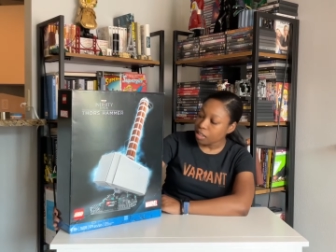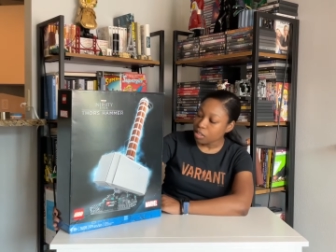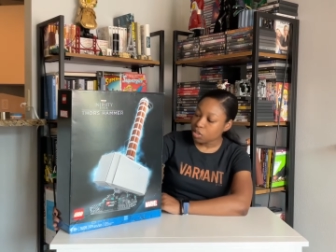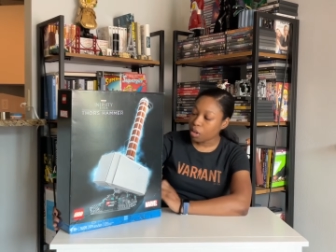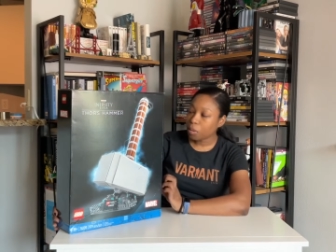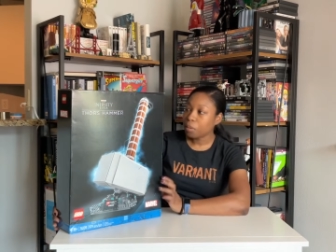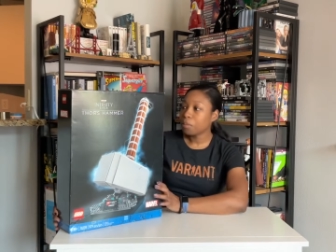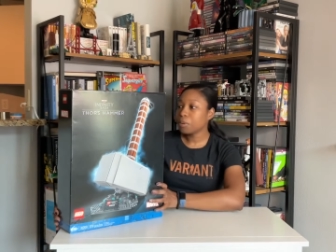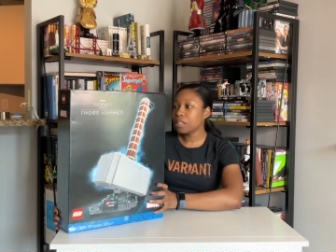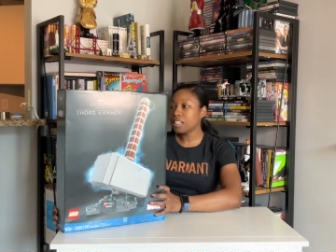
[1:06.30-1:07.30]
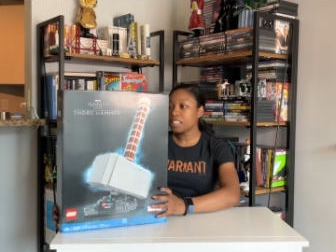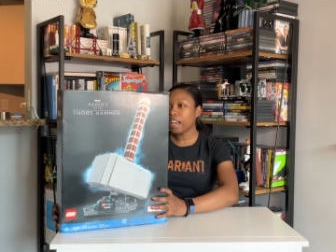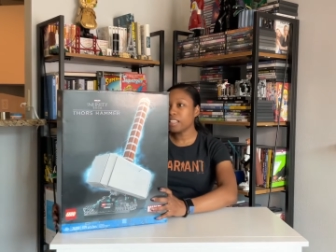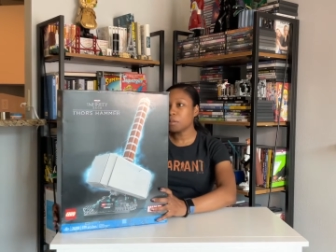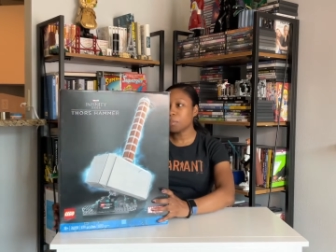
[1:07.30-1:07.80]
So pretty
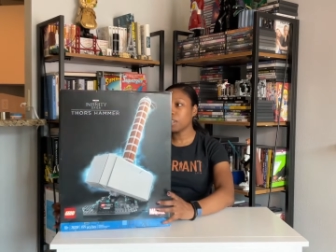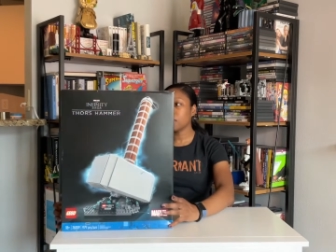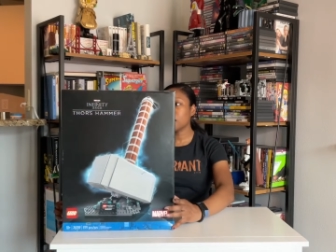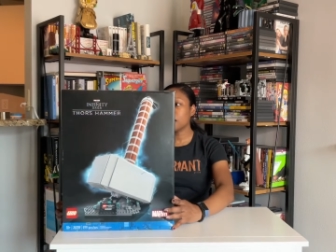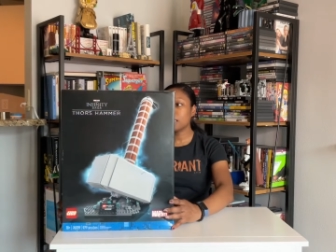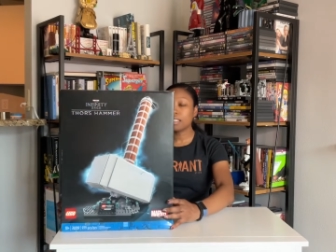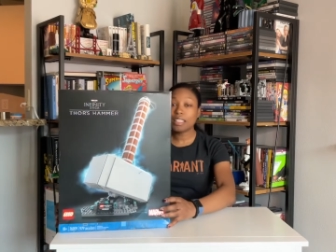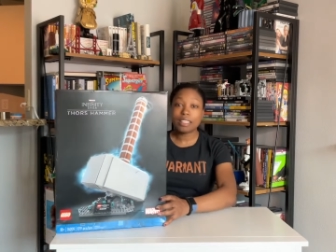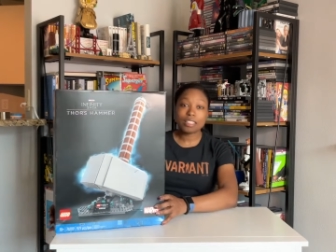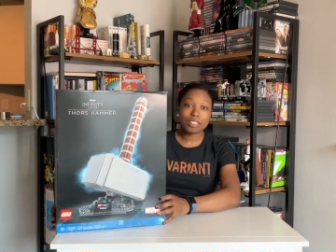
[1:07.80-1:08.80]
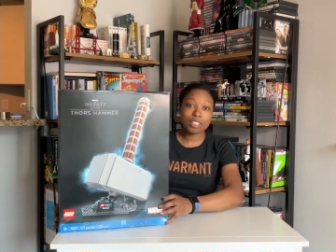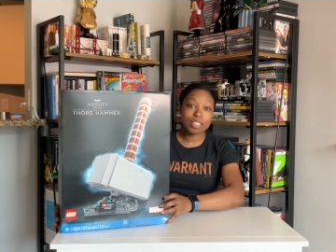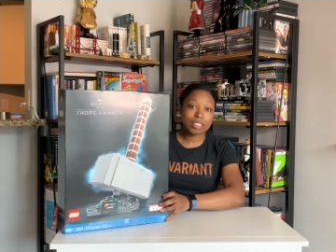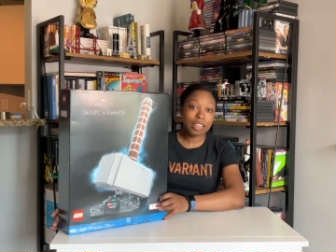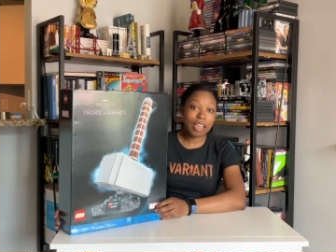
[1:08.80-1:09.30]
excited to build this. It is
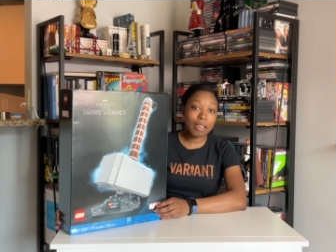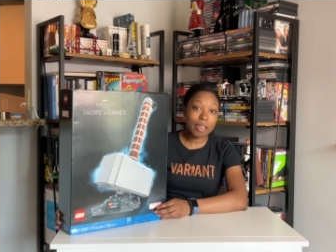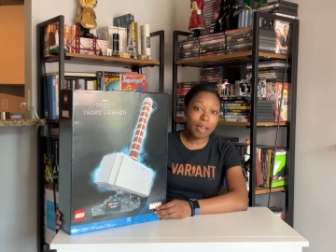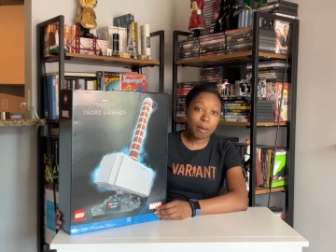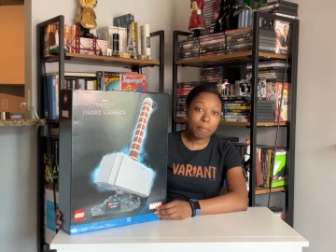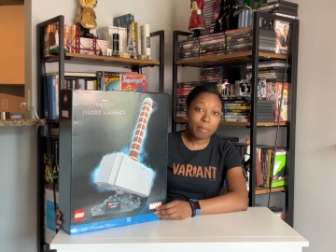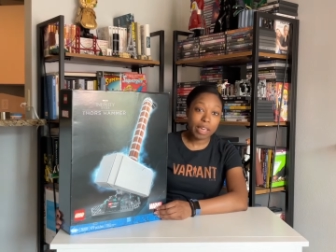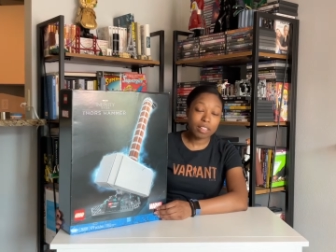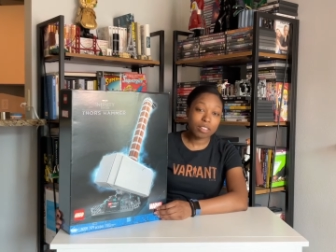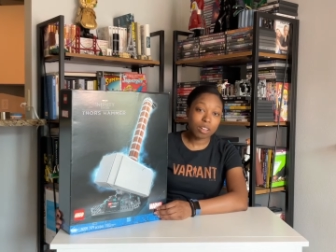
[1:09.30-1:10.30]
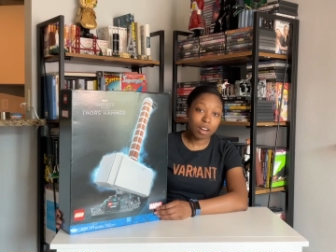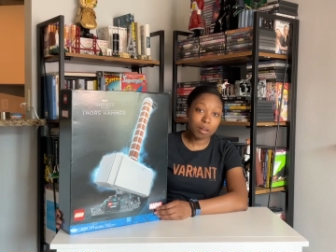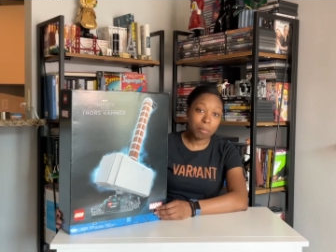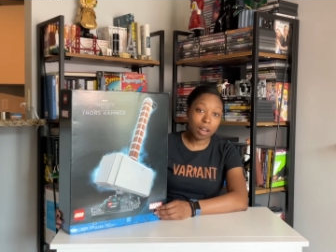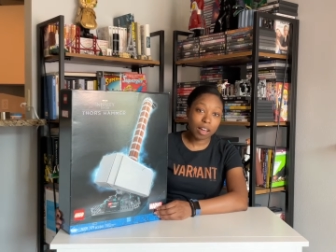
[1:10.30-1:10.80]
just a
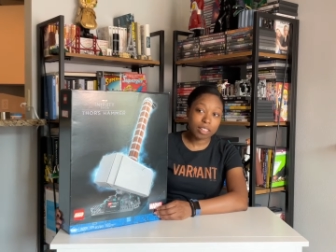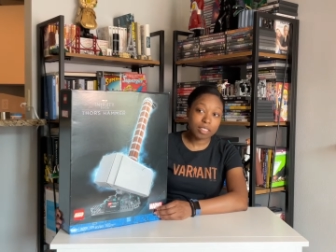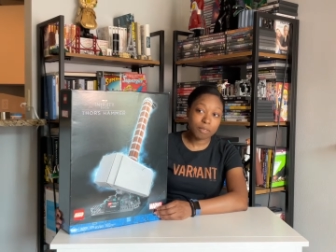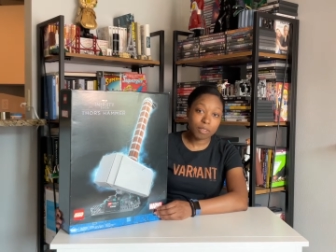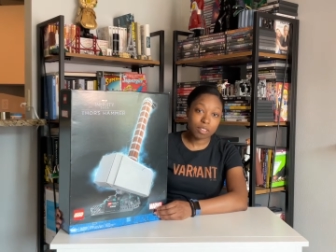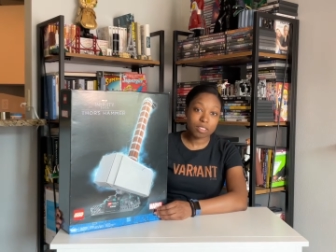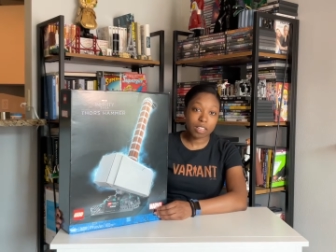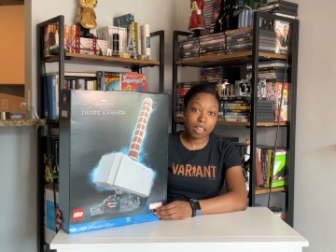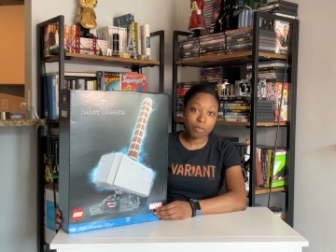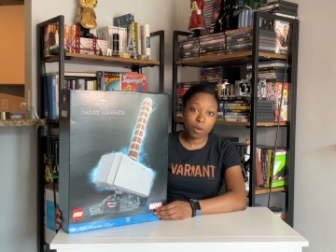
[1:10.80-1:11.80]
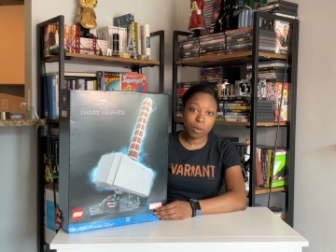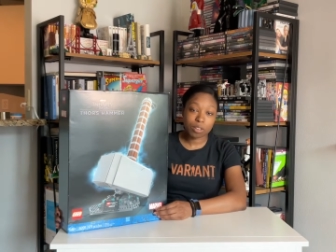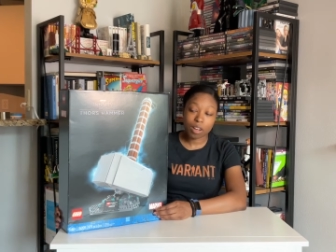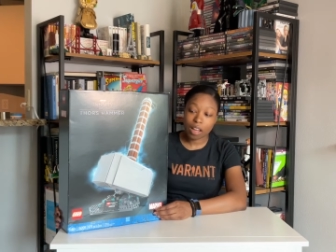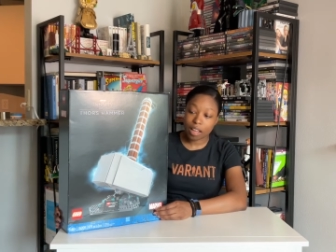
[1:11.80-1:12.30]
megalodon box, it feels like, for
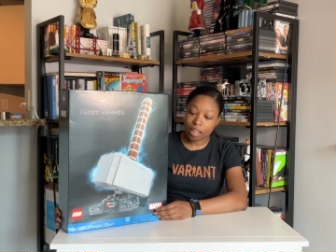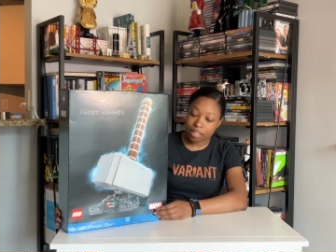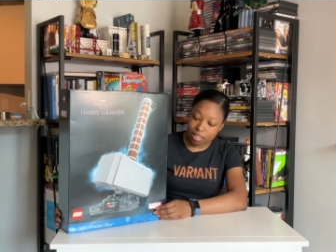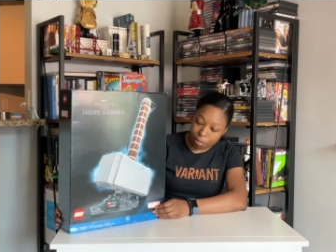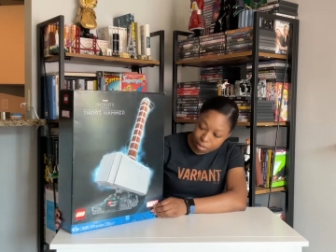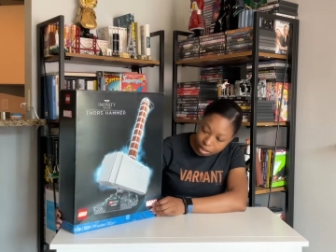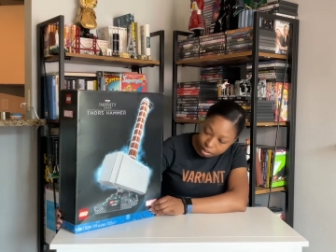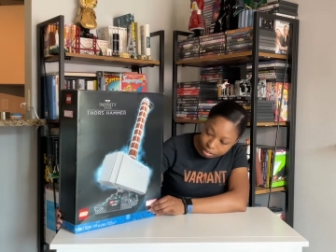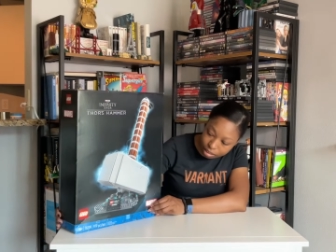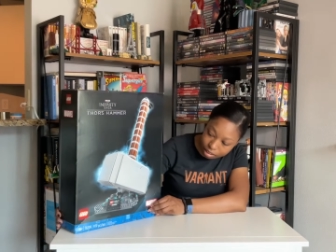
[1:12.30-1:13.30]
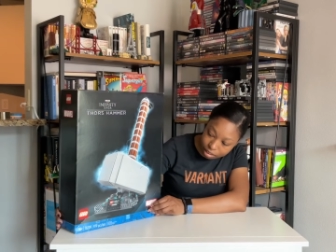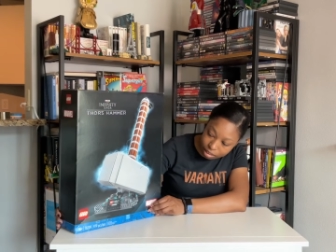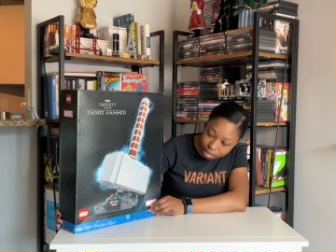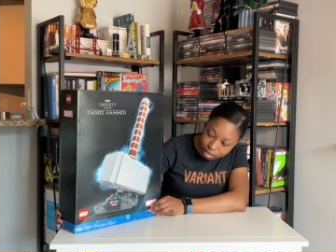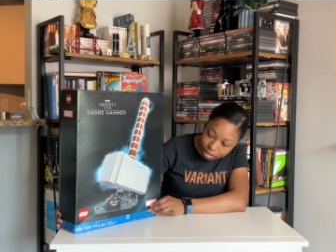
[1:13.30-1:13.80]
something on the
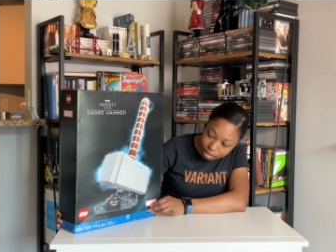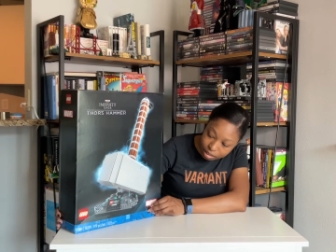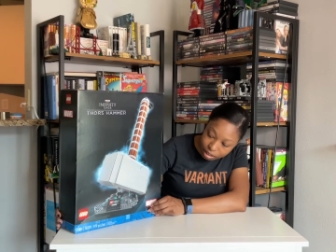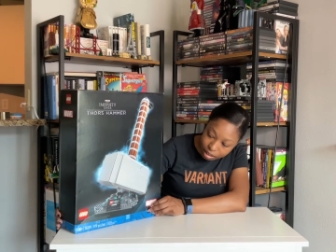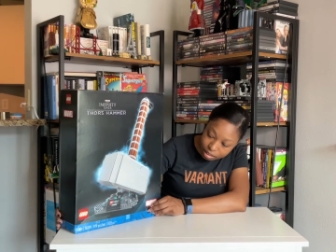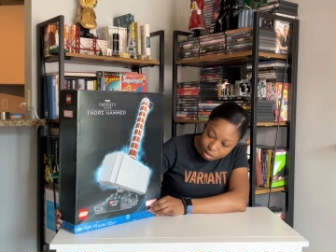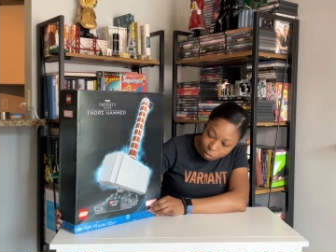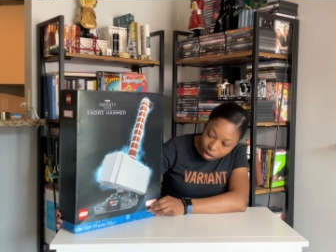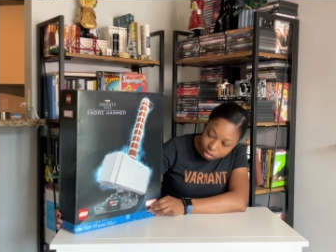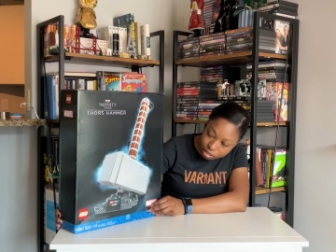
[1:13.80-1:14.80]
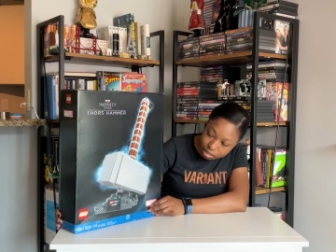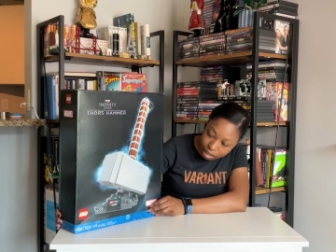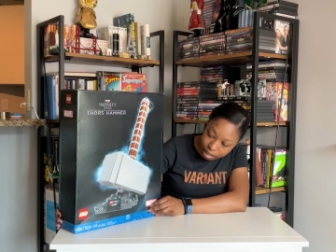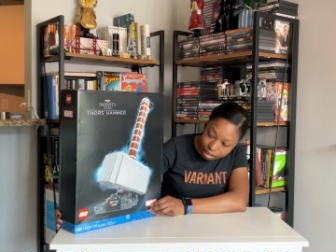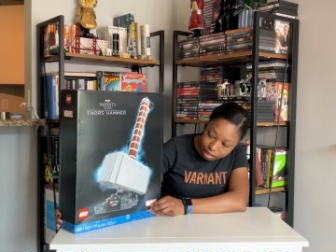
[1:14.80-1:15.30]
smaller
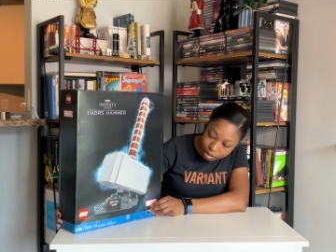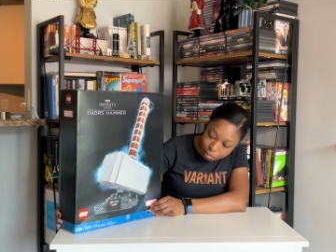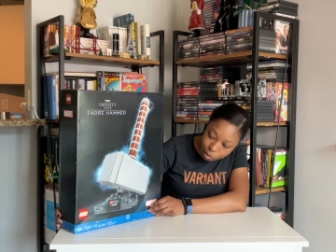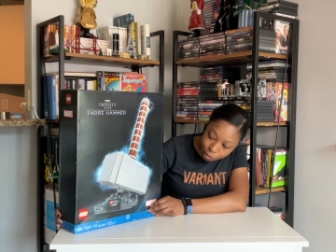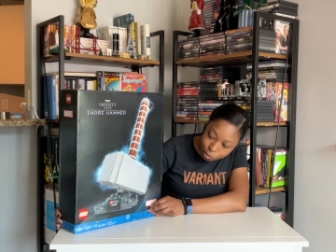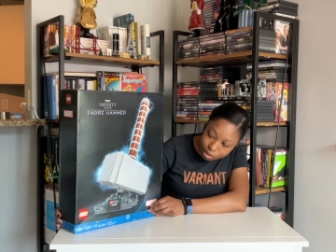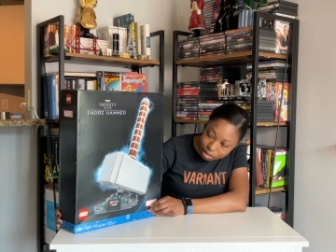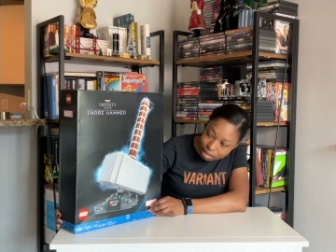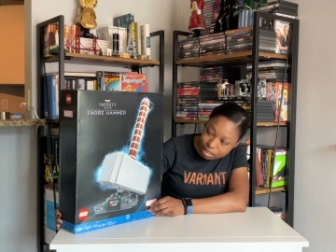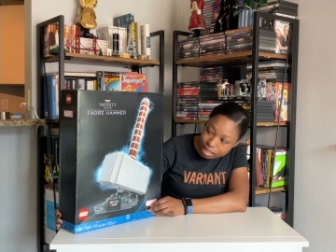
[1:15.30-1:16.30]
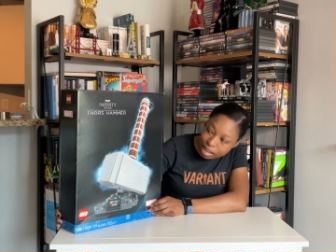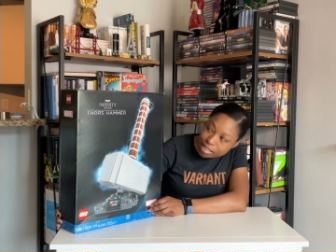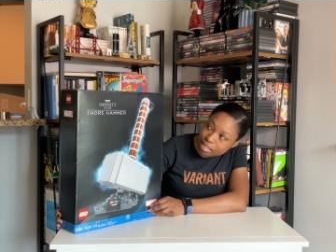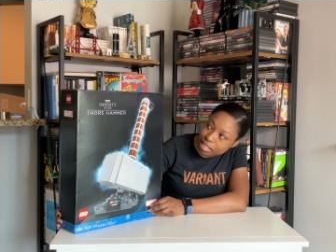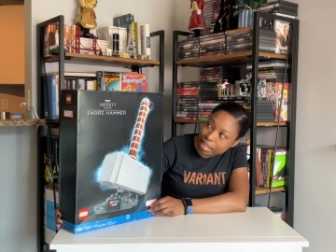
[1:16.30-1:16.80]
side, but really excited
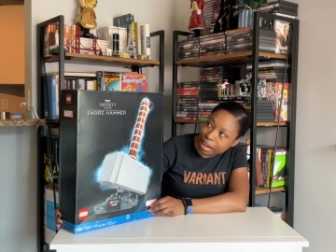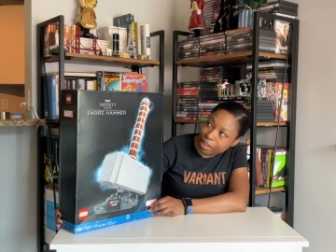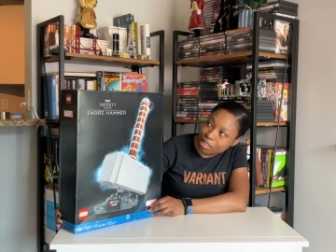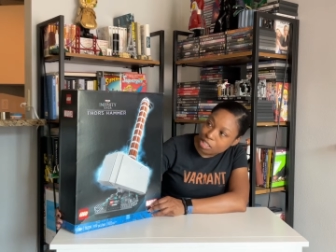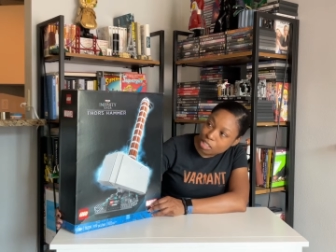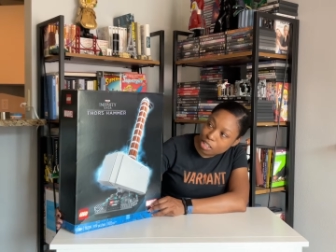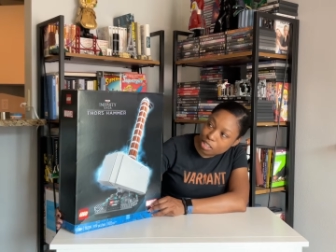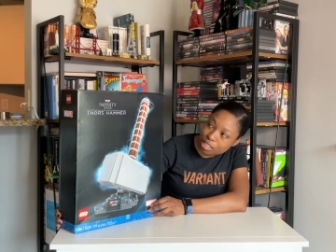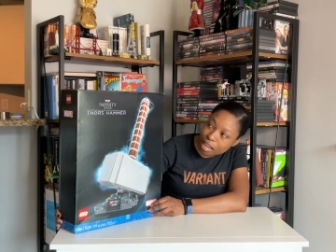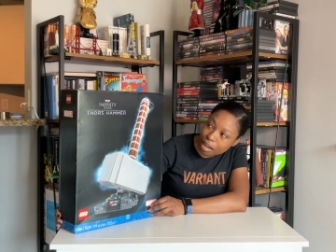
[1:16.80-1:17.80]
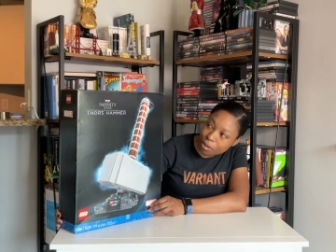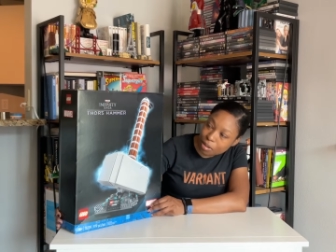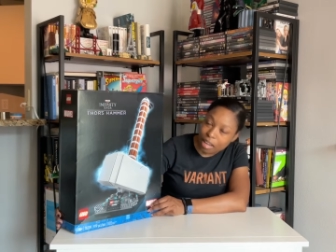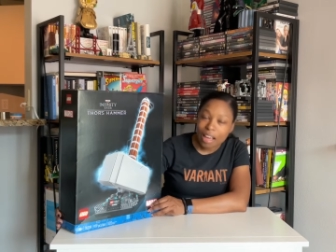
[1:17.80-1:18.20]
to see how this turns out.